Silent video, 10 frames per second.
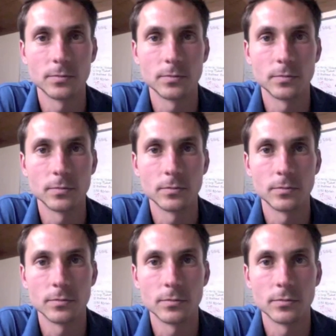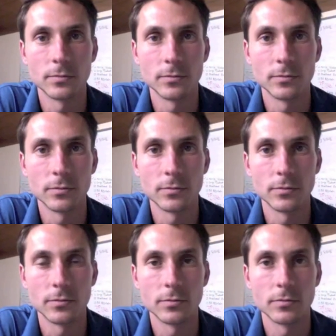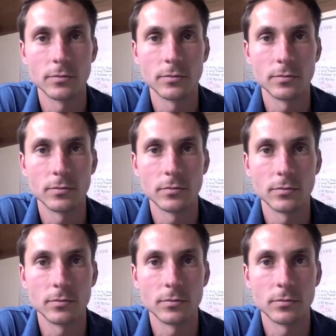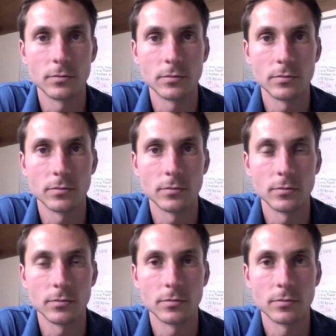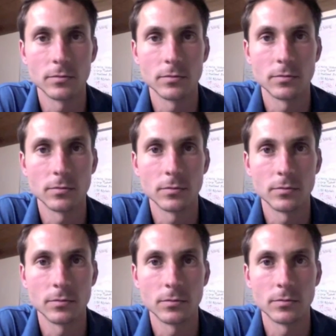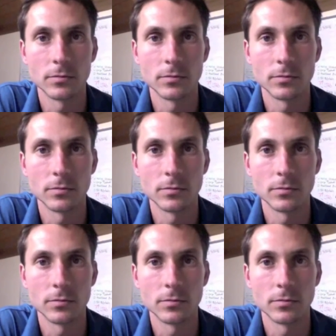(not speaking)